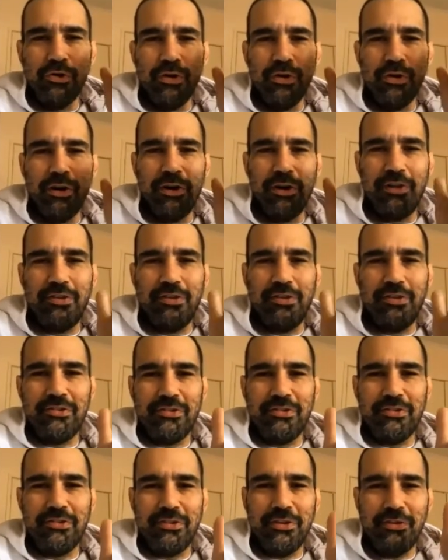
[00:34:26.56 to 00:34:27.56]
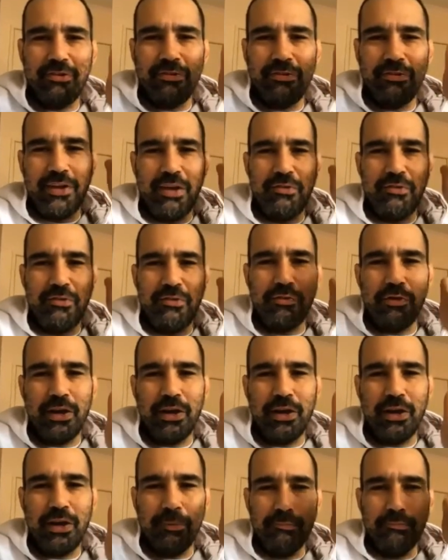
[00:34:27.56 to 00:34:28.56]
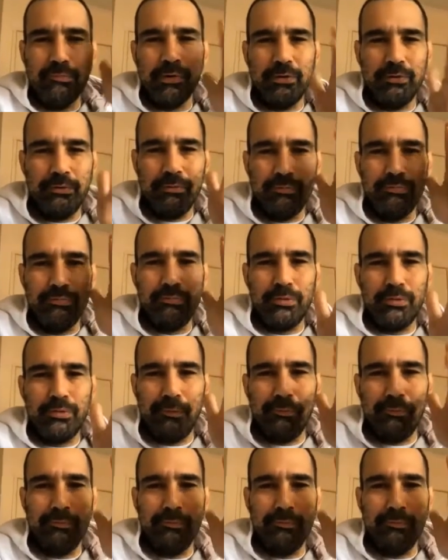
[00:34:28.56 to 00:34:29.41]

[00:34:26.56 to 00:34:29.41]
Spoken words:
Worlds is every year. Boom, boom.